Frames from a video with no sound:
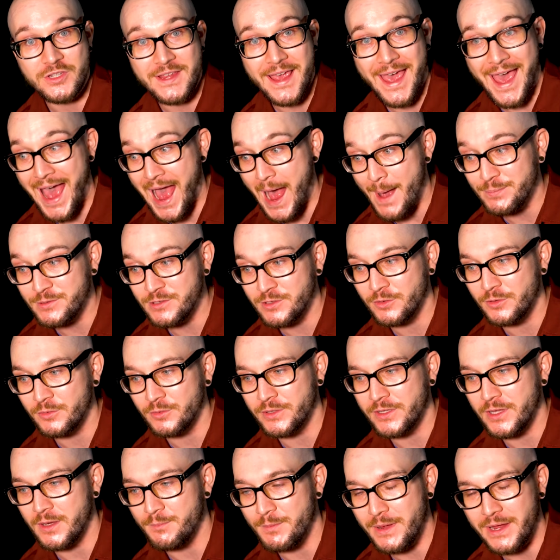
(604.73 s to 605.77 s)
is
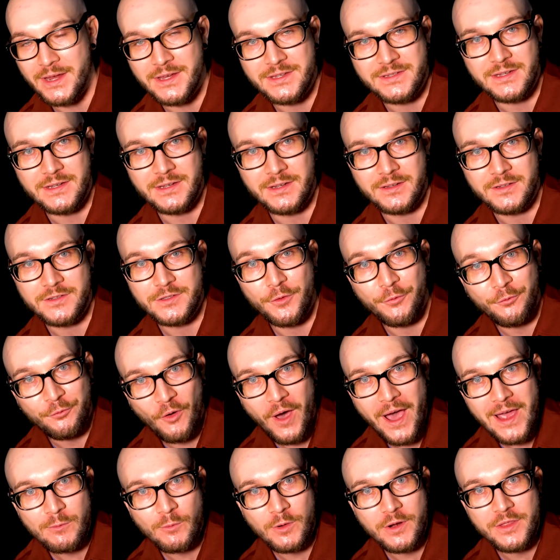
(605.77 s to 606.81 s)
absolutely amazing. To
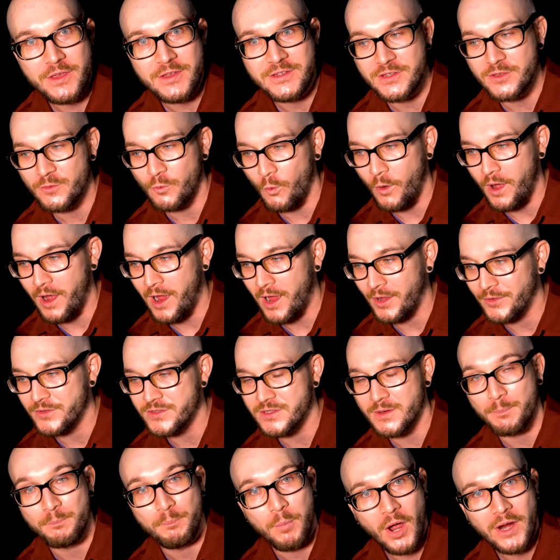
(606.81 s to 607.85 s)
find one of these in the wild
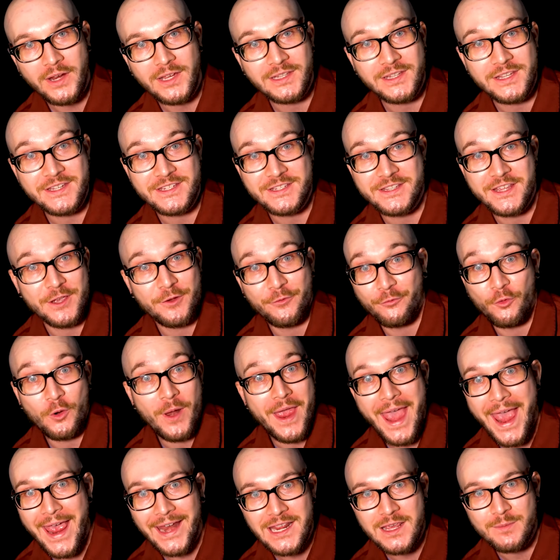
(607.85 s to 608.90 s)
is a bucket list thing for
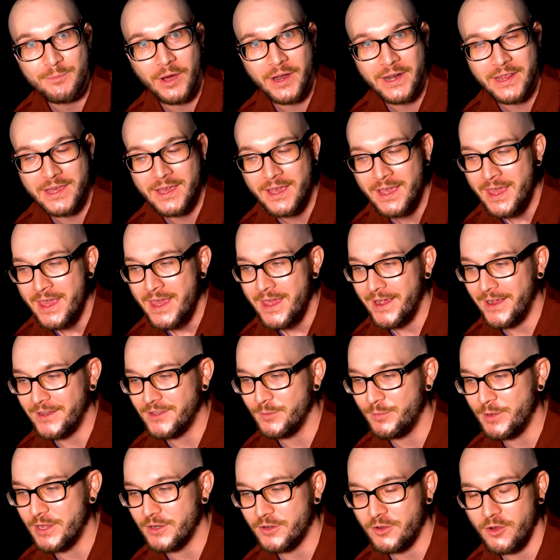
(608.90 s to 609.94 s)
anybody, and
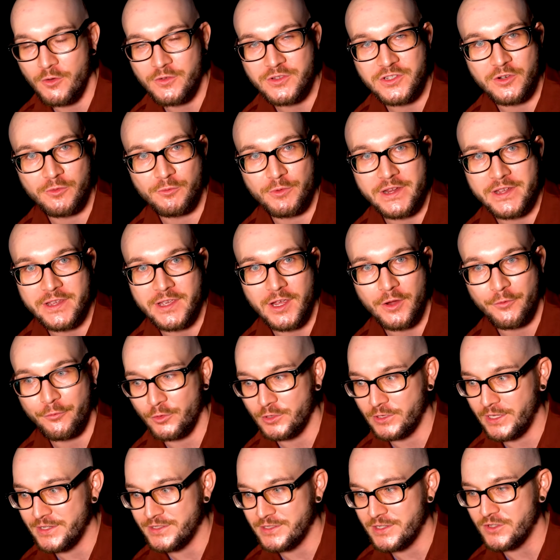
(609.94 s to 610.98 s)
to be in Costa Rica
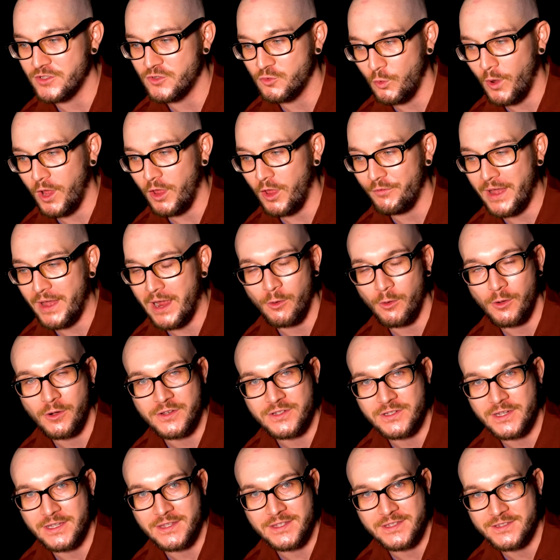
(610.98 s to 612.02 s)
for less than 12
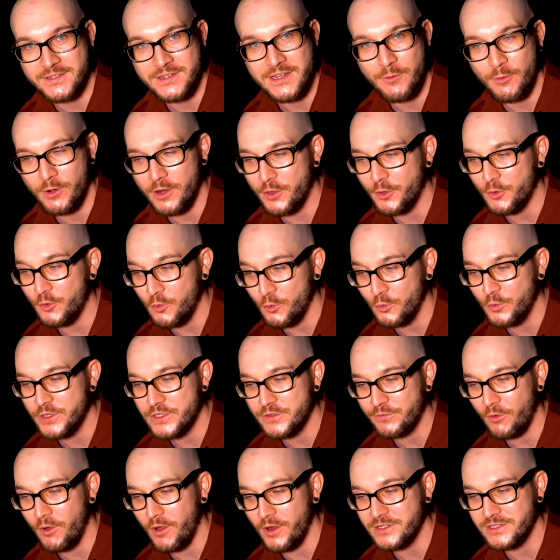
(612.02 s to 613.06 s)
hours and see one of the
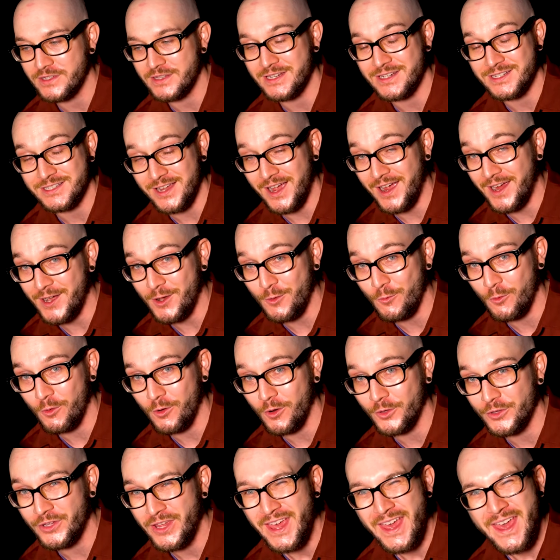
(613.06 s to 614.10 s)
coolest frogs in the entire
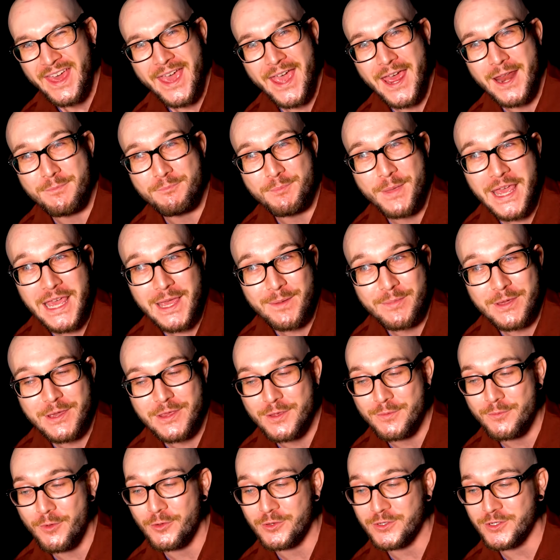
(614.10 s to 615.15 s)
world, and maybe
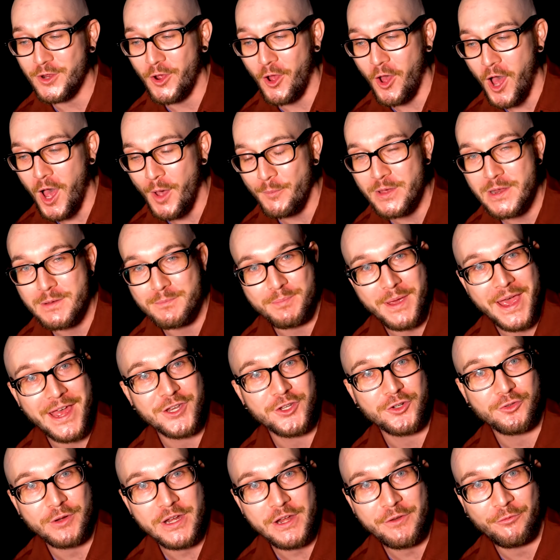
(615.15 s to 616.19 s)
the most common pet
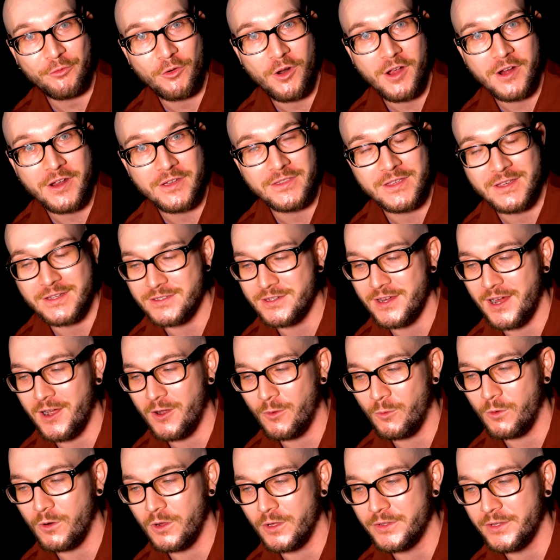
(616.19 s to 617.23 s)
tree frog in the entire
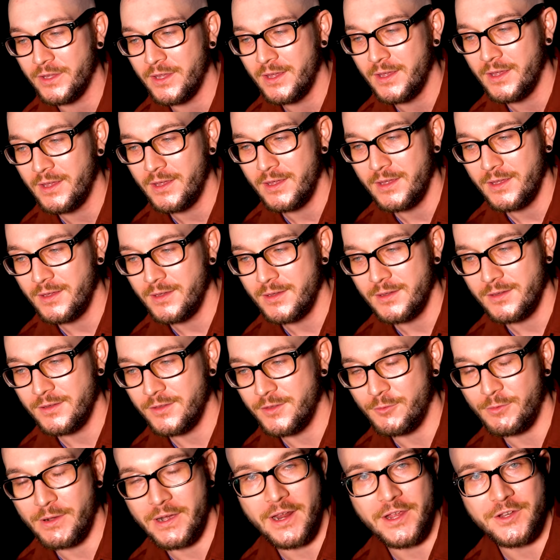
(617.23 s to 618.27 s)
world,
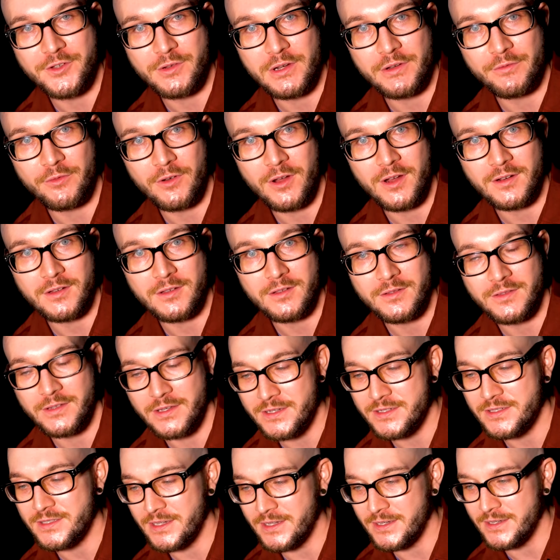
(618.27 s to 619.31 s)
the red-eyed tree frog.
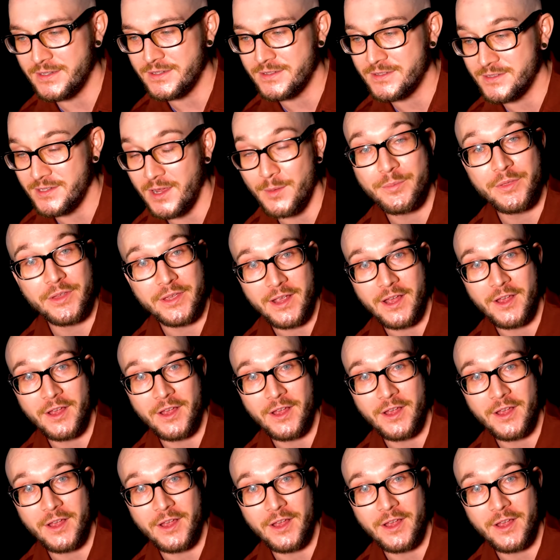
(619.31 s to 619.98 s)
This is something